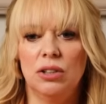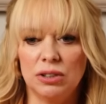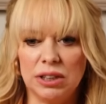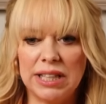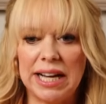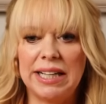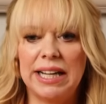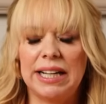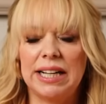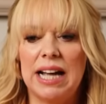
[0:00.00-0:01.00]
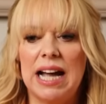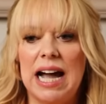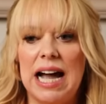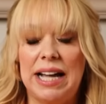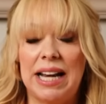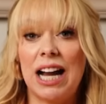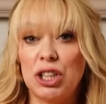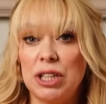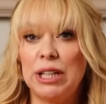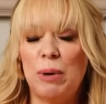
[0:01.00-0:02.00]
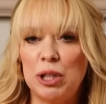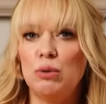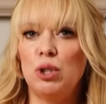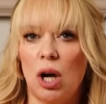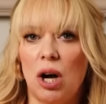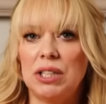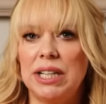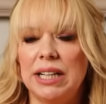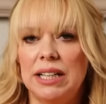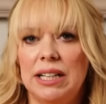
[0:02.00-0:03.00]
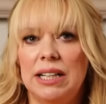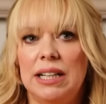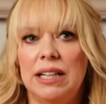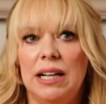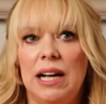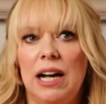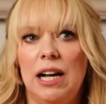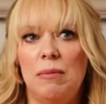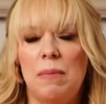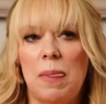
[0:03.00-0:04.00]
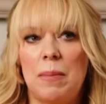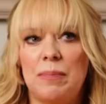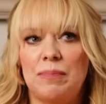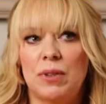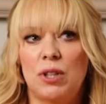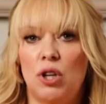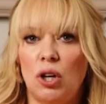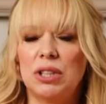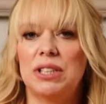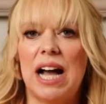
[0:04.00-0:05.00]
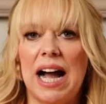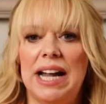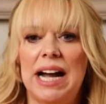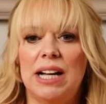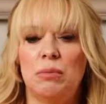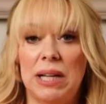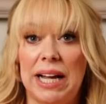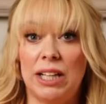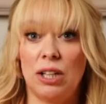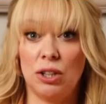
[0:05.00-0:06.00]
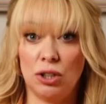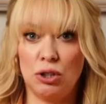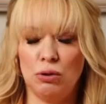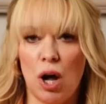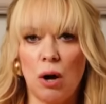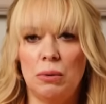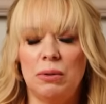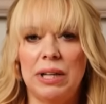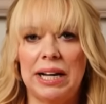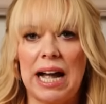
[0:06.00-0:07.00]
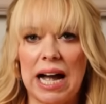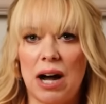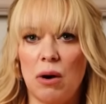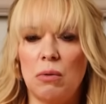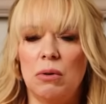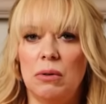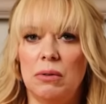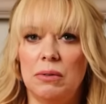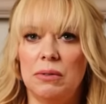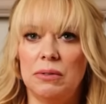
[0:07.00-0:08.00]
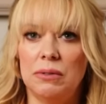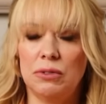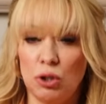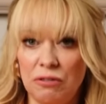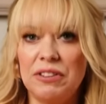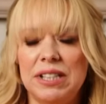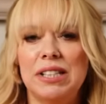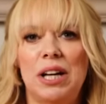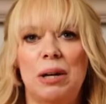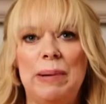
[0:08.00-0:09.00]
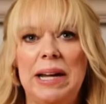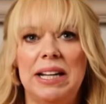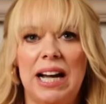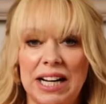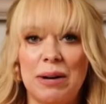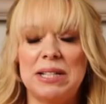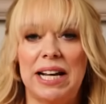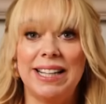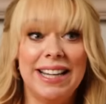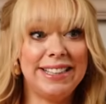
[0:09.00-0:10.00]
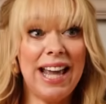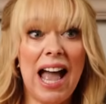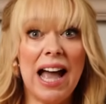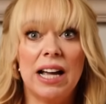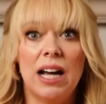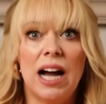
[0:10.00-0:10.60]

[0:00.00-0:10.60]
undertaking, and actually when you start it, the doctors that I had were like, do you know how tough this is going to be? And I was like, yeah,